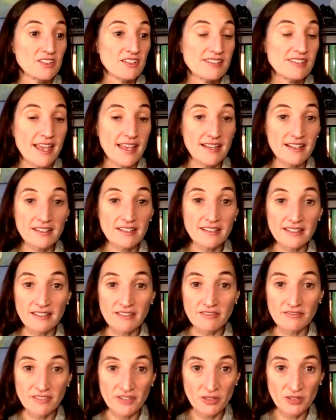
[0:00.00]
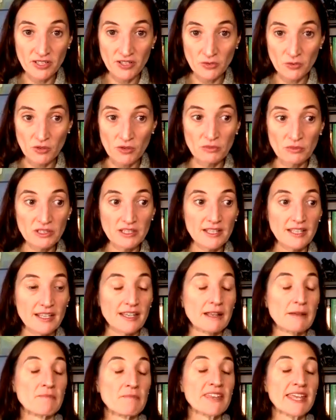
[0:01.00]
cycling fairly
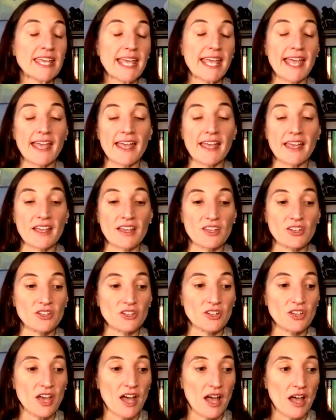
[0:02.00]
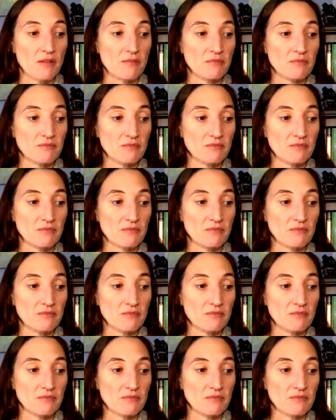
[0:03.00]
normally, and um,